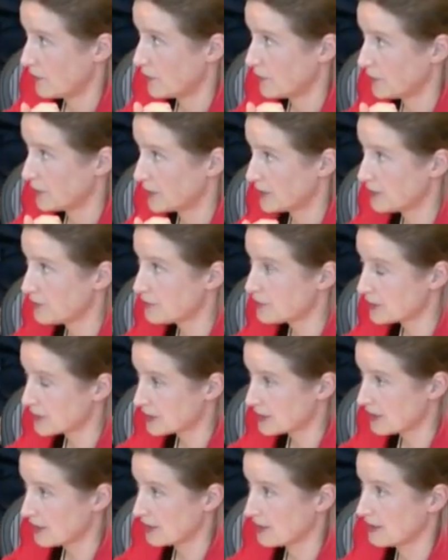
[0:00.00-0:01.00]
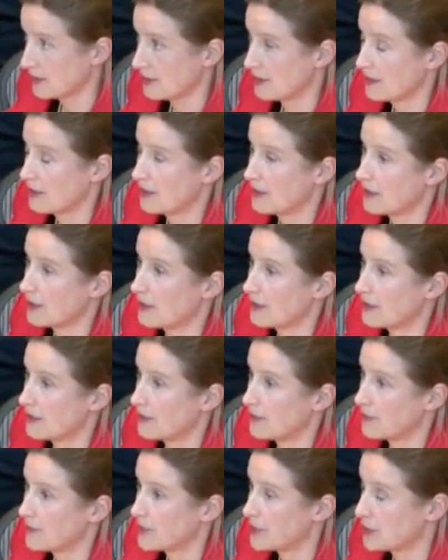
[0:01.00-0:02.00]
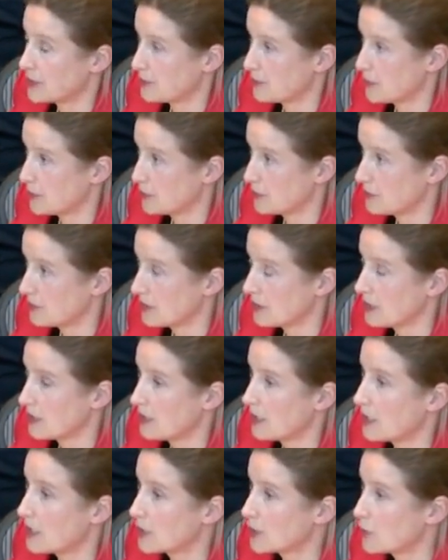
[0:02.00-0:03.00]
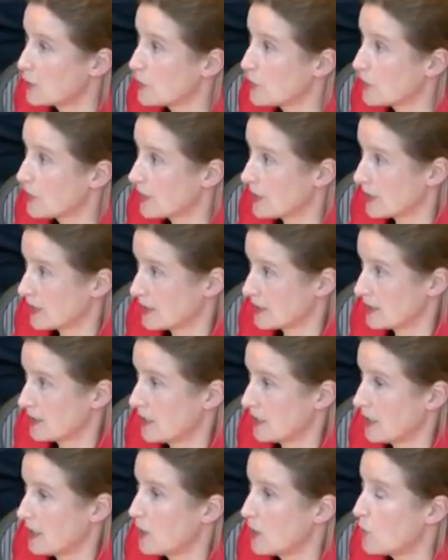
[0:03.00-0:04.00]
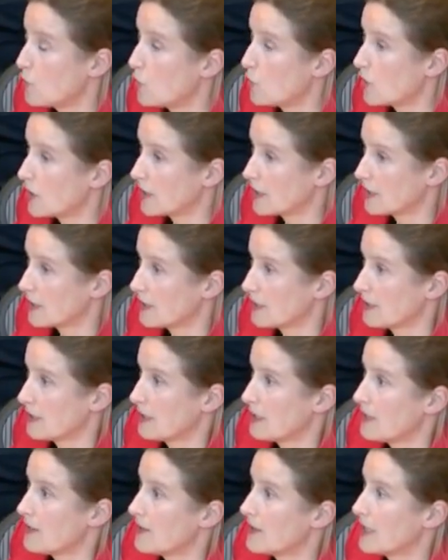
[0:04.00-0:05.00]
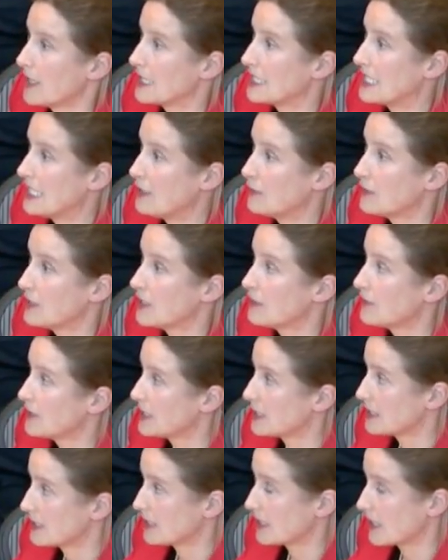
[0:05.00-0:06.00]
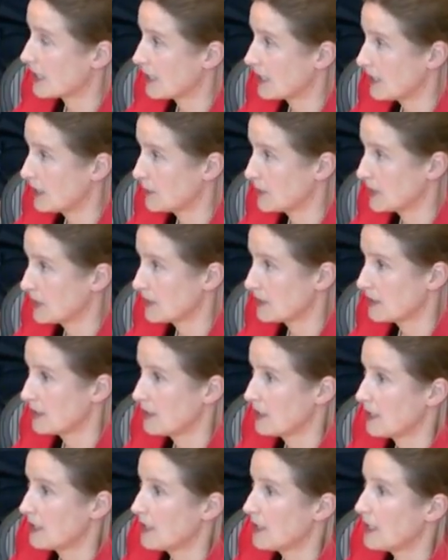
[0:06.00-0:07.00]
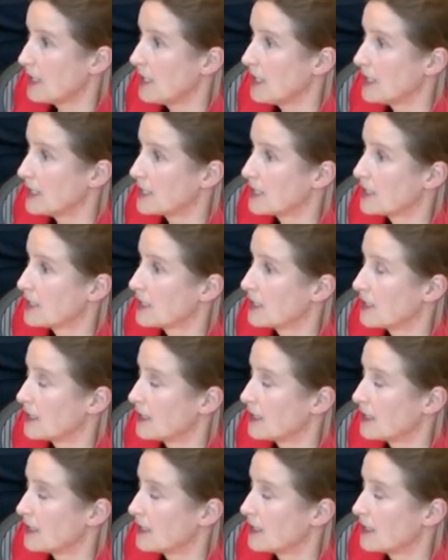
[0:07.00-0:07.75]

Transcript: very vociferously um, dispute are two things. One, that even if it is a claimant, it